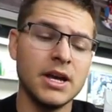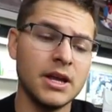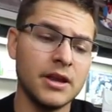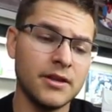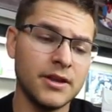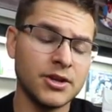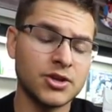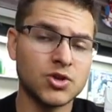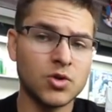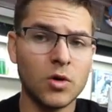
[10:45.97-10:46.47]

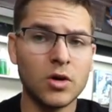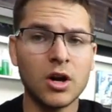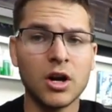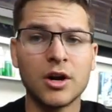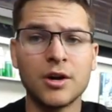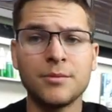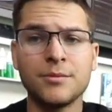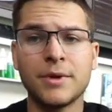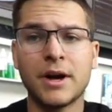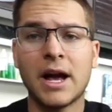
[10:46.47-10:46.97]
the short
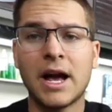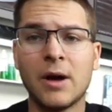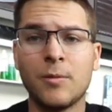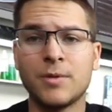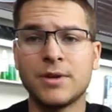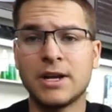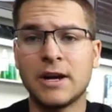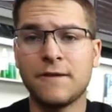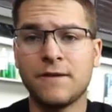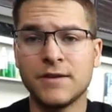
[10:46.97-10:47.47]
arm I
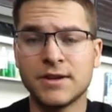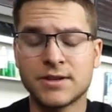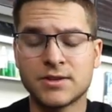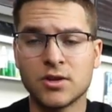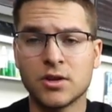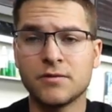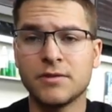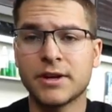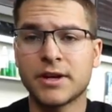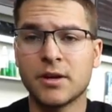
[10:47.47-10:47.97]
would definitely
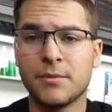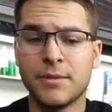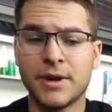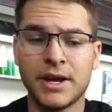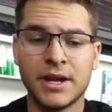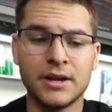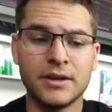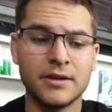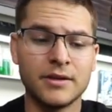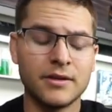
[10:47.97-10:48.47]
still
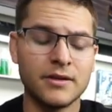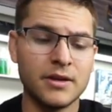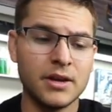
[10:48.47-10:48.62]
recommend.